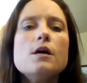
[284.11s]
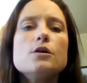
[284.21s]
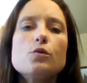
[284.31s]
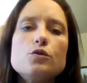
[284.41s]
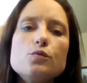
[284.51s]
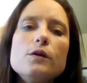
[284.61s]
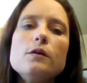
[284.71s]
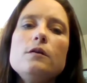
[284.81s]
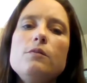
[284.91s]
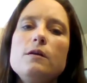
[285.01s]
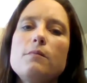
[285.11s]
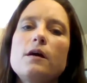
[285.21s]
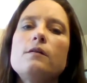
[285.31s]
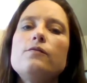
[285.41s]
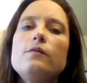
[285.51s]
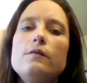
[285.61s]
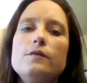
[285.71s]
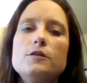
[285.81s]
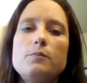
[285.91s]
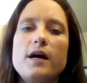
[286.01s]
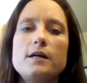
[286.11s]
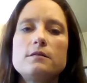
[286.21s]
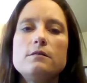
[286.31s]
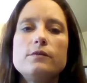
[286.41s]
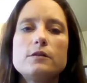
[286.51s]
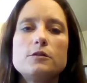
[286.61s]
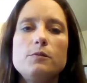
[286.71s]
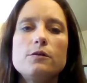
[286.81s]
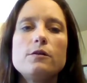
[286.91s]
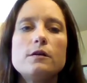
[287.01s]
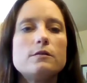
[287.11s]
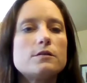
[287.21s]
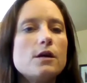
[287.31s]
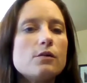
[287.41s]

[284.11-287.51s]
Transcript: So it's really being mindful of this positive experience,